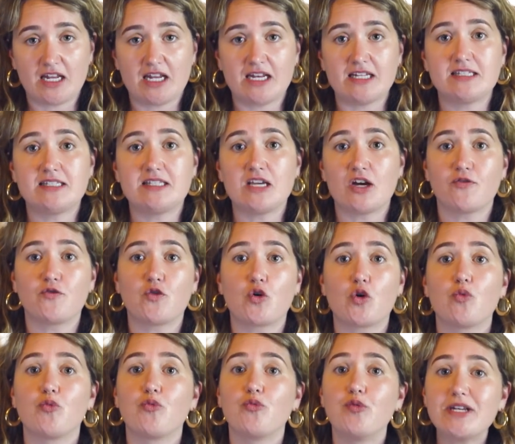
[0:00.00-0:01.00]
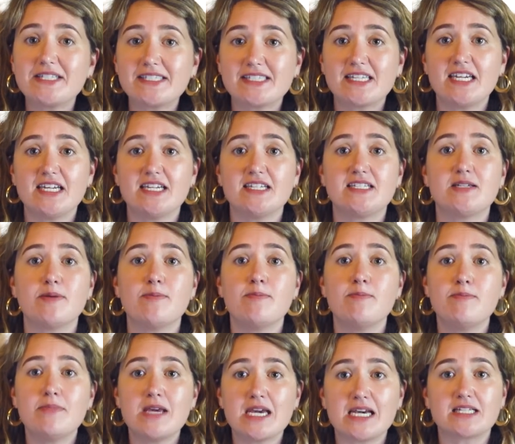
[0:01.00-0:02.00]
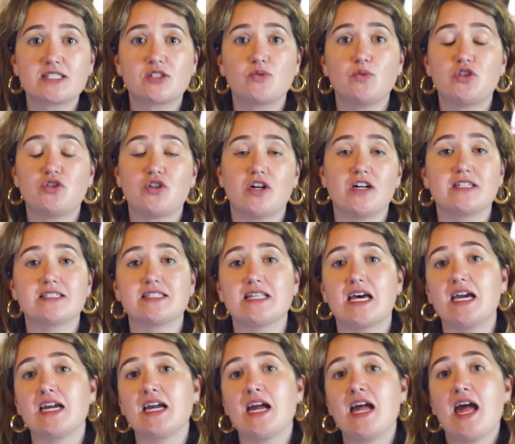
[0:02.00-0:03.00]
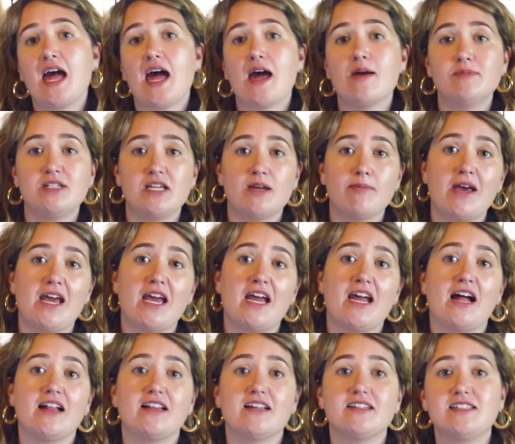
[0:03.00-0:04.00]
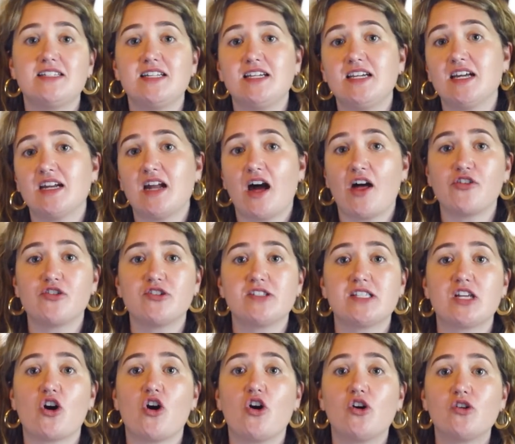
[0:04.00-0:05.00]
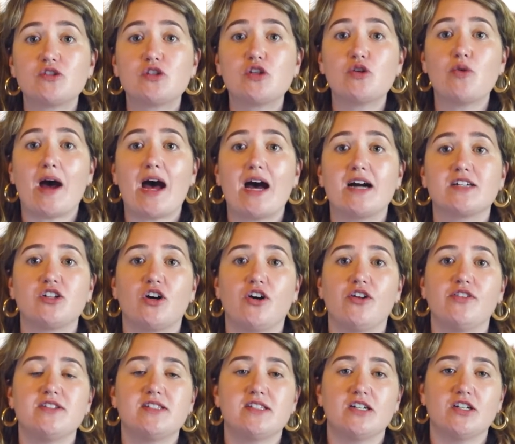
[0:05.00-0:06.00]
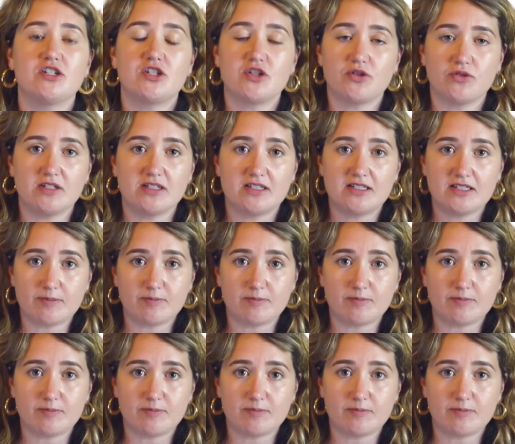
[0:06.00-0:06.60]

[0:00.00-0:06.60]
and it's therefore risky to mix with drugs like MDMA, LSD, and others that also act on the serotonin